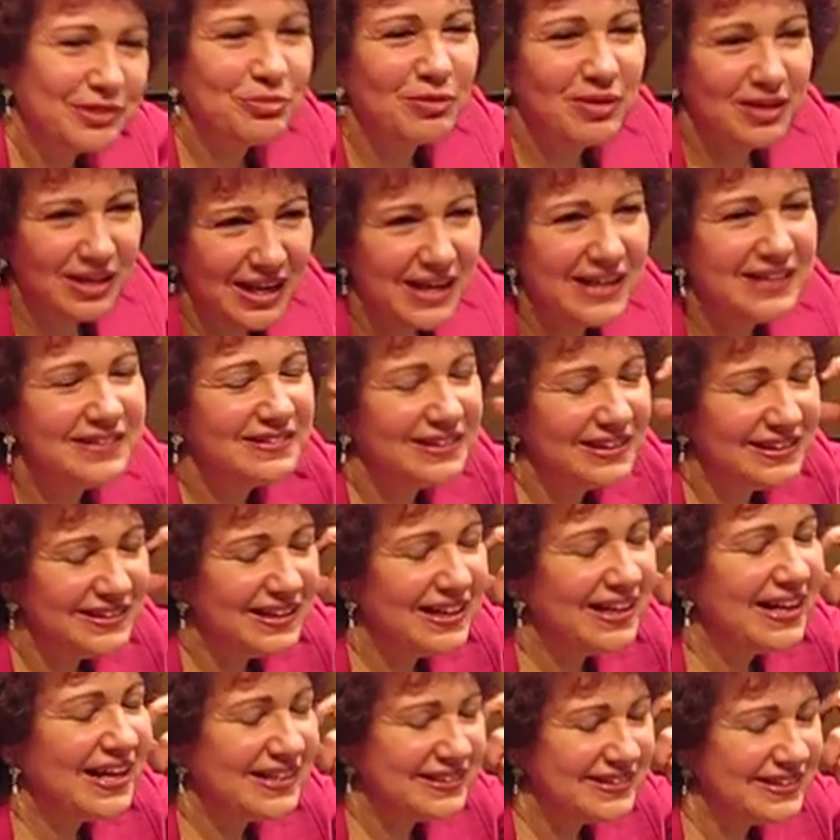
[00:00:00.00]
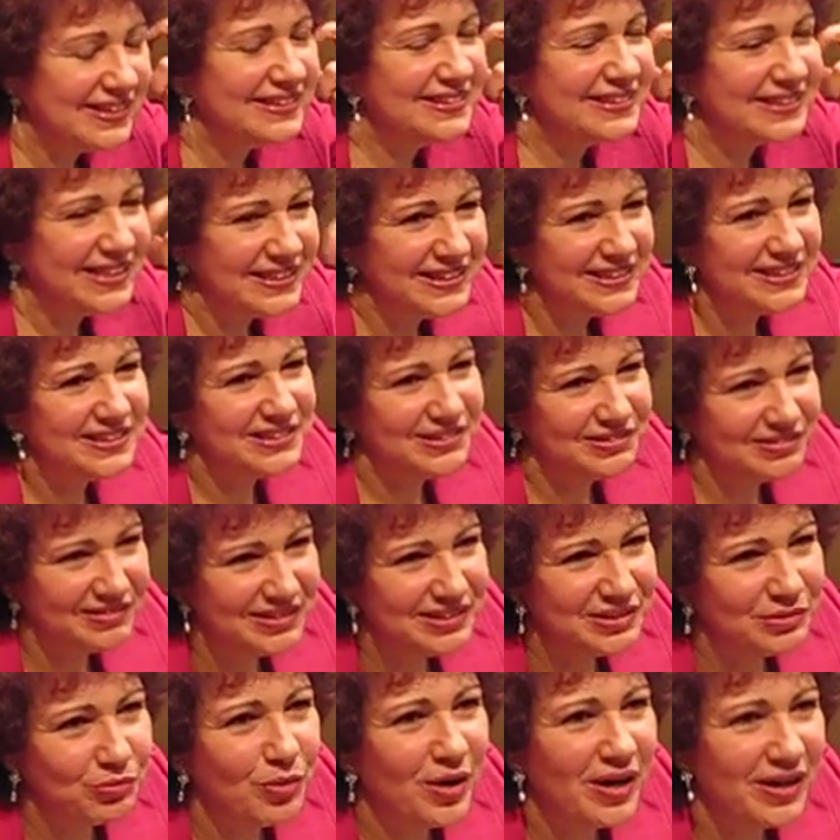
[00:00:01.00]
It will end in the 92nd
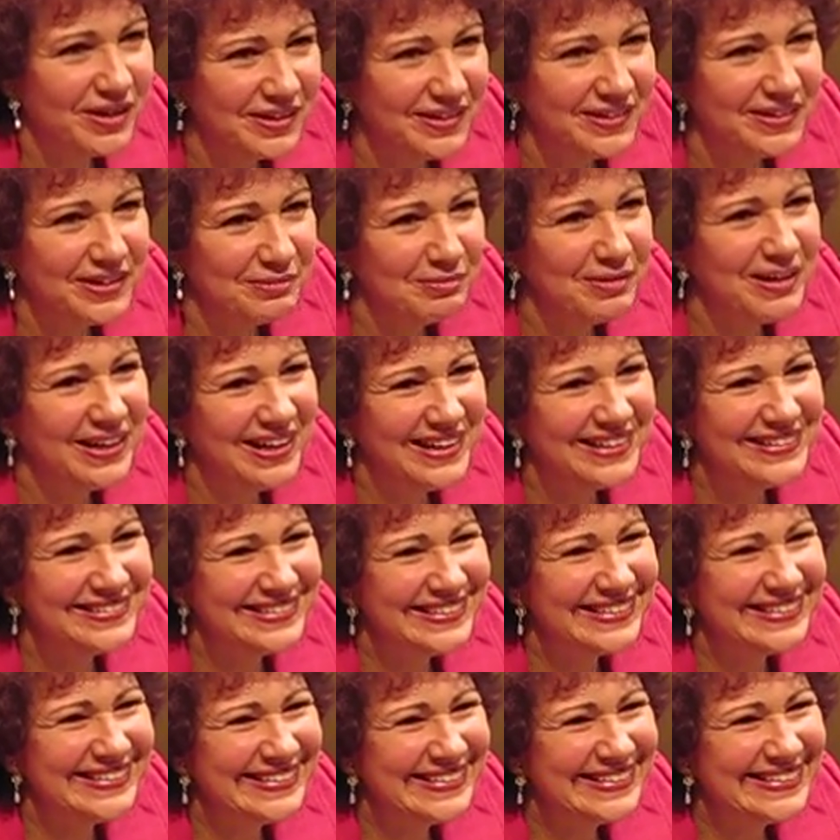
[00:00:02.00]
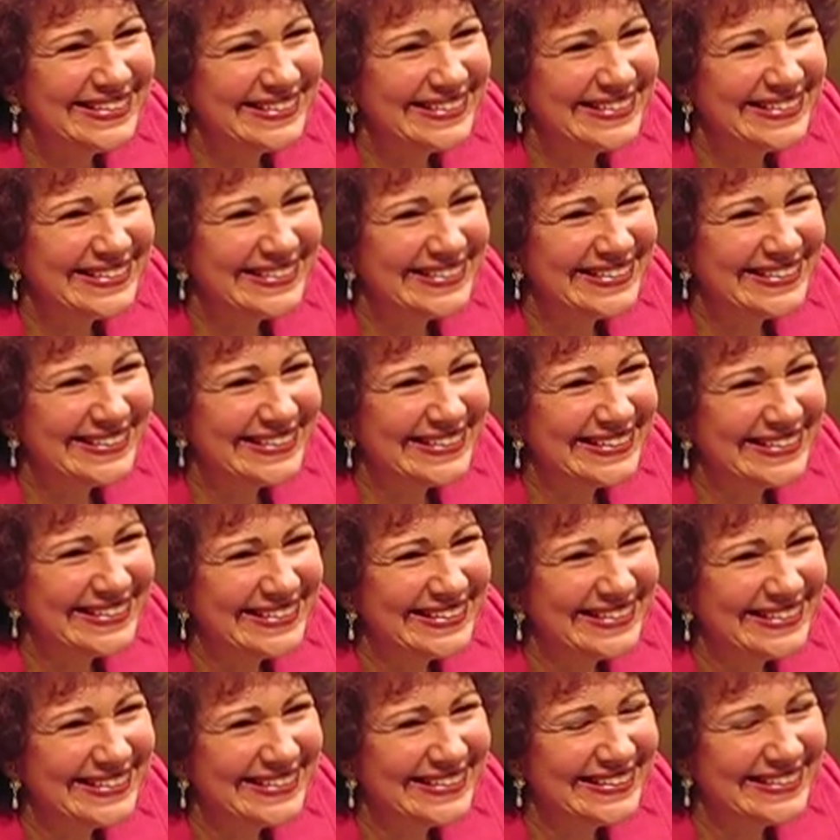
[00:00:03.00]
Street Y in Manhattan. So all the
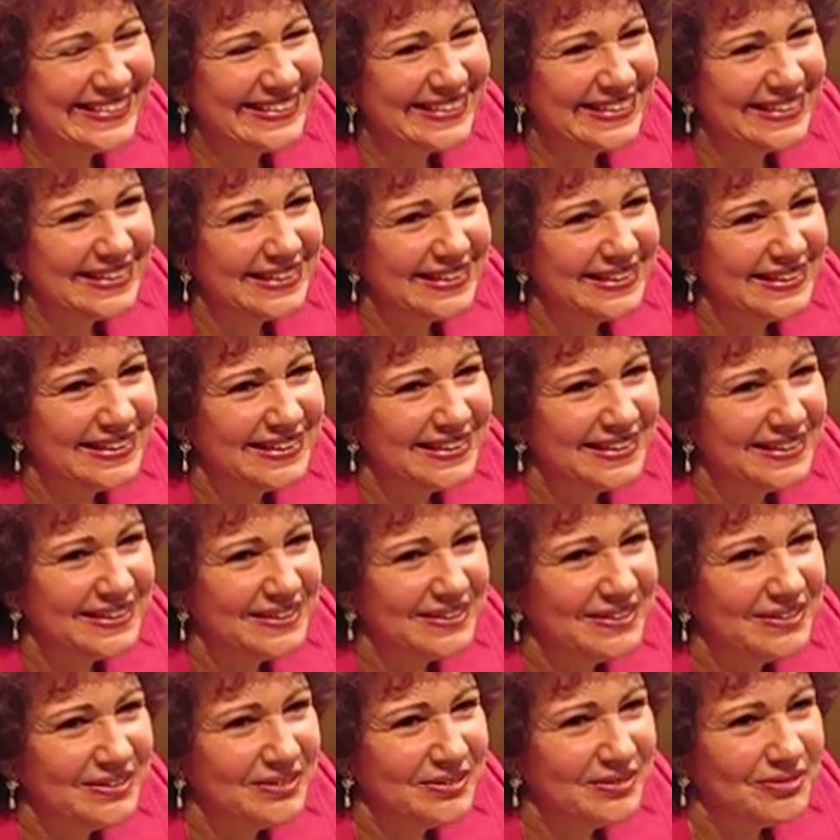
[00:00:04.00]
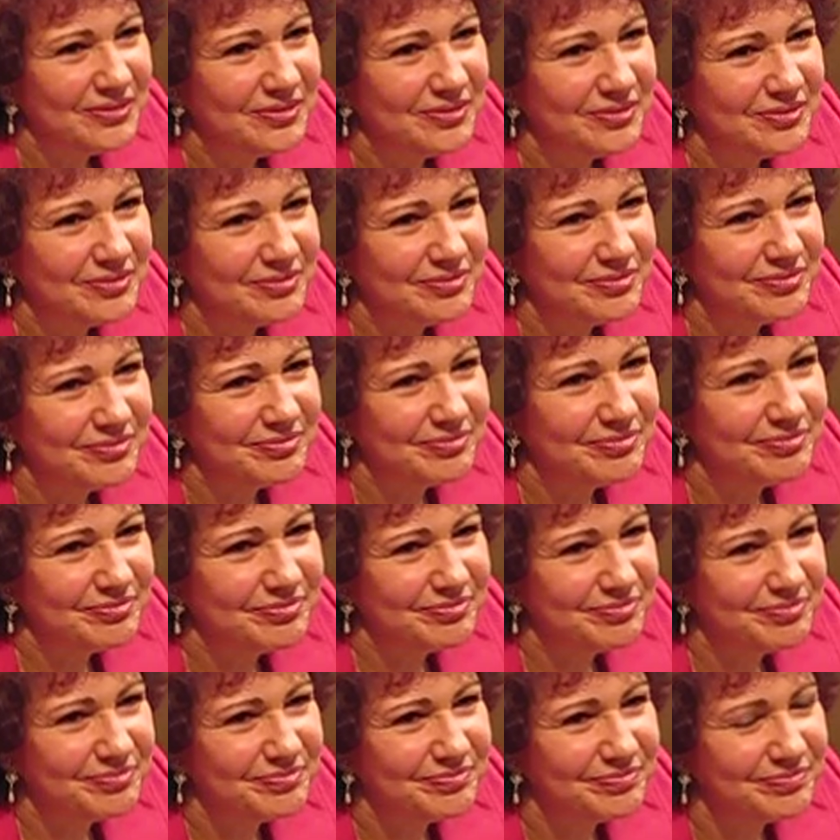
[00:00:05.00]
best, and I know that there are
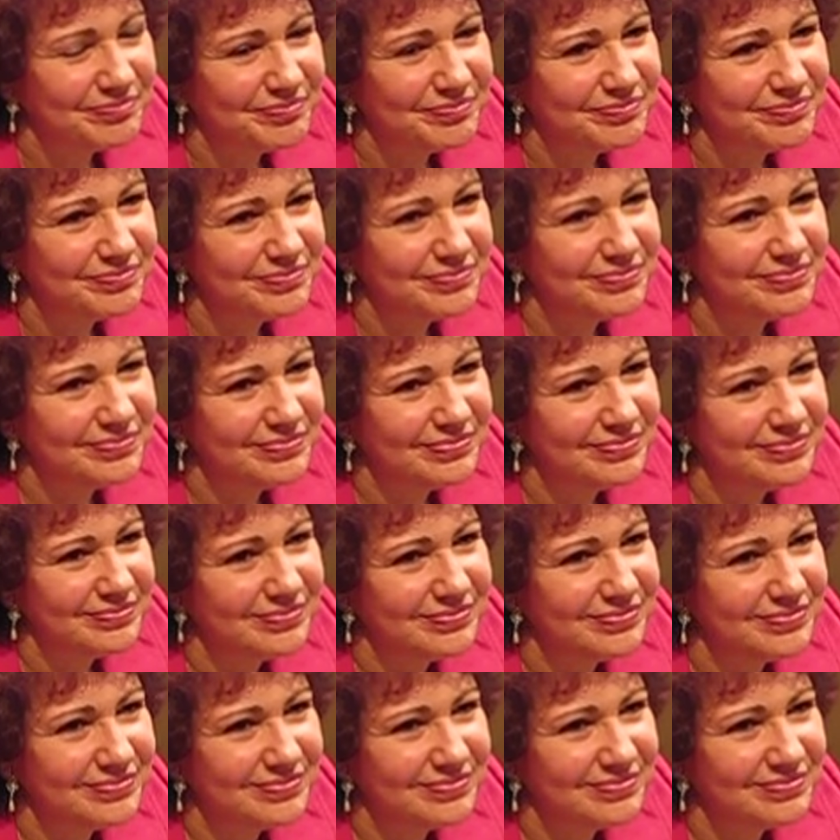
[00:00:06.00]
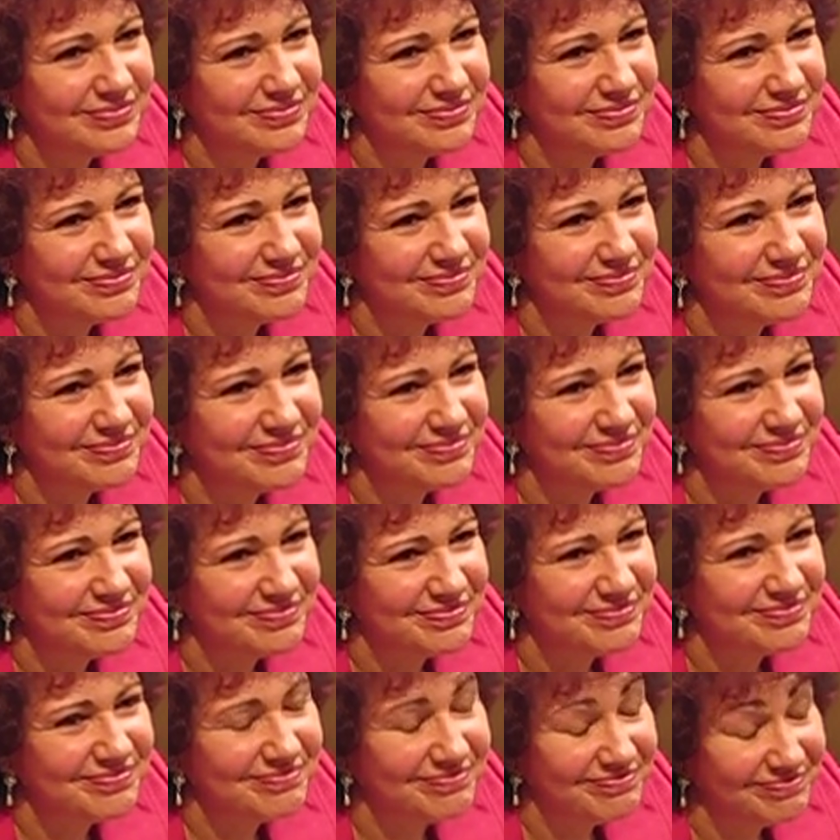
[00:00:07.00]
more tours coming
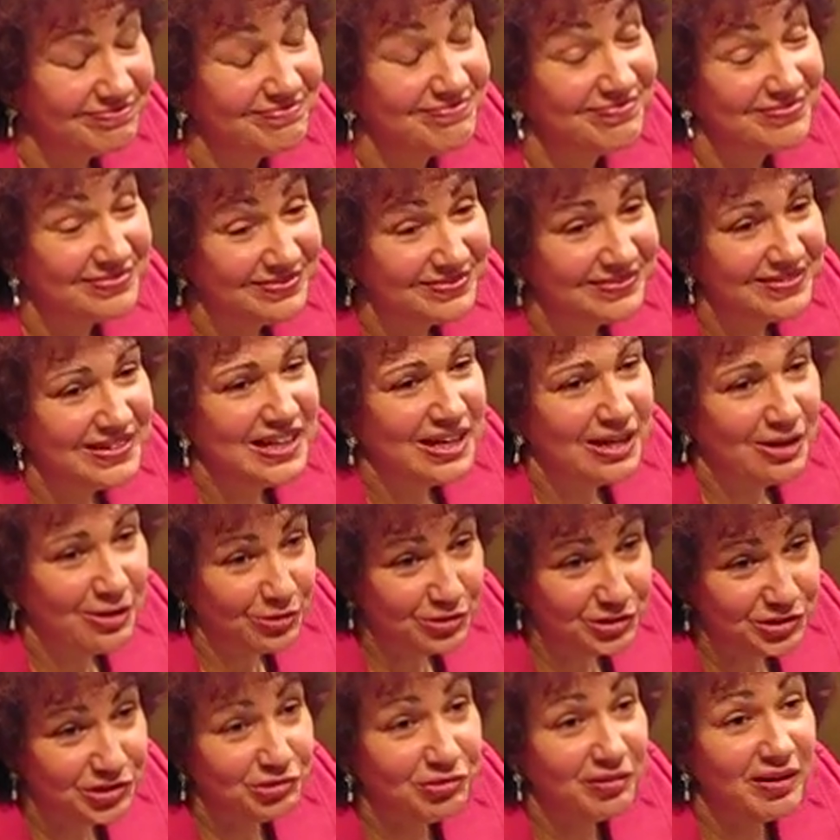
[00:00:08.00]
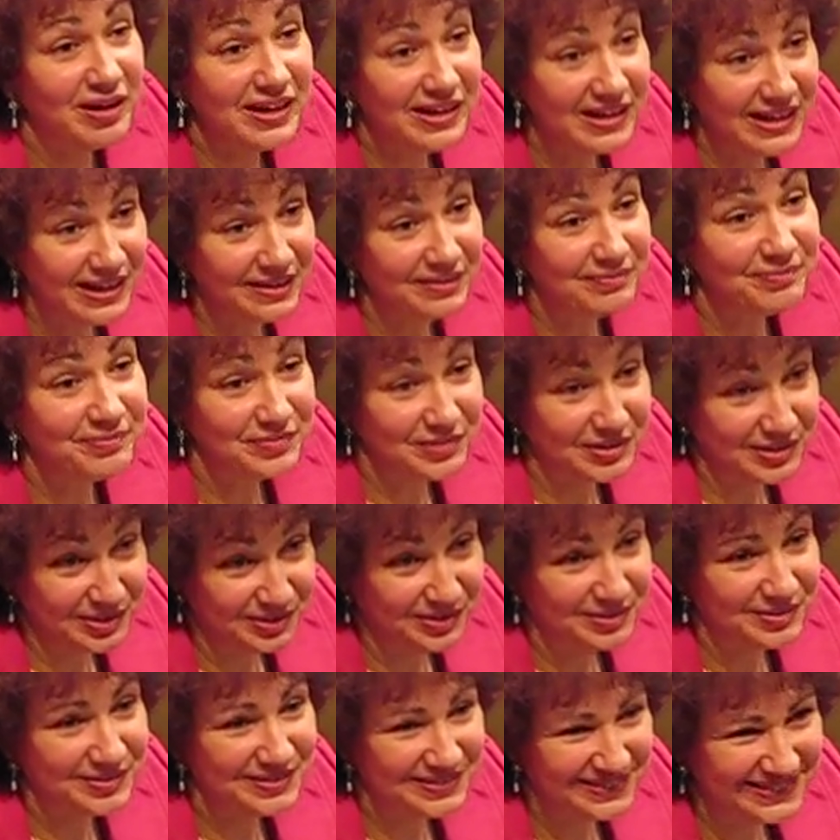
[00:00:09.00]
up, even down
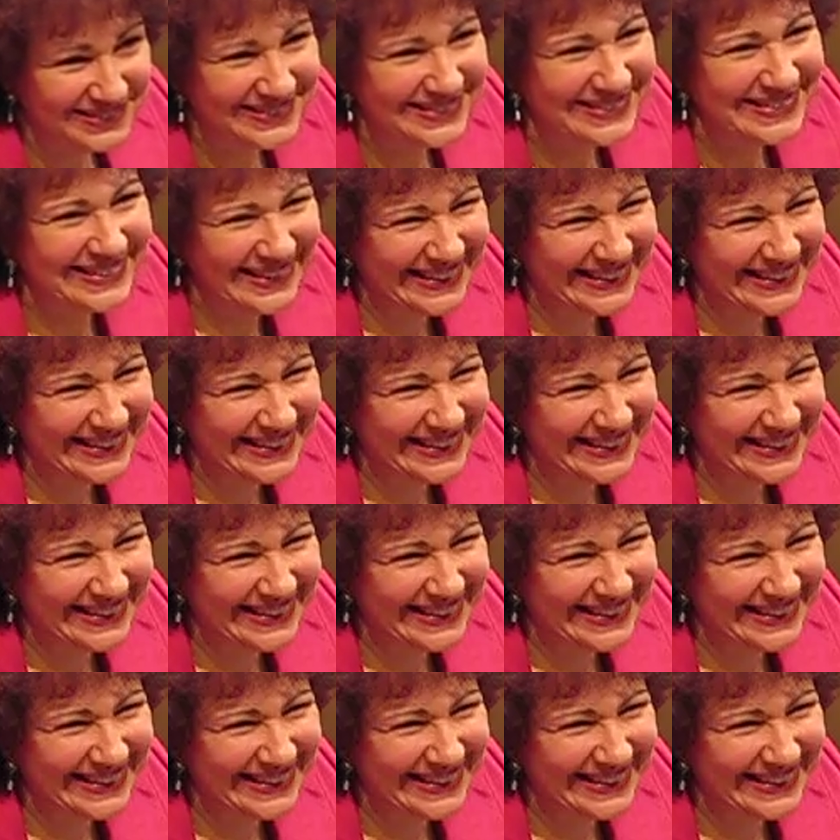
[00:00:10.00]
under.